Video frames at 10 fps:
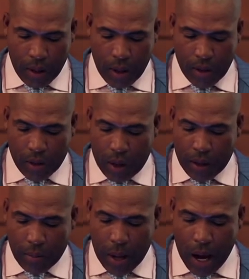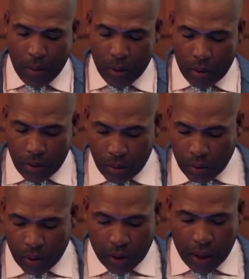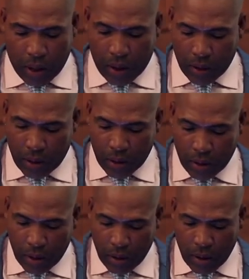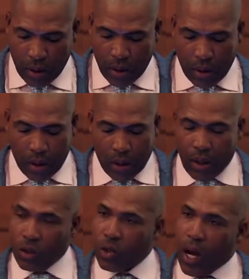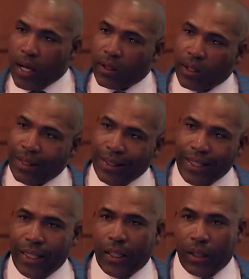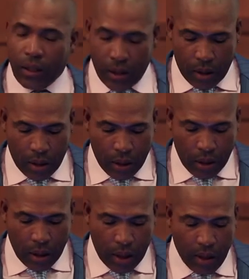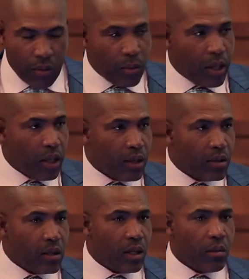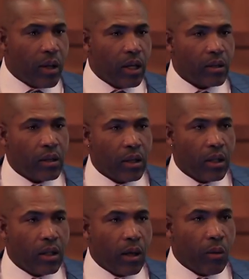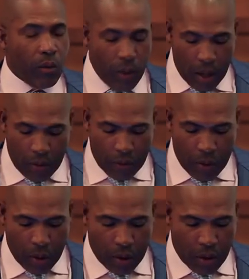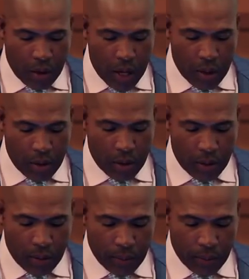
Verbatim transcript: He started Bible studies and trying to lead as many of his teammates that were ready for it to Christ.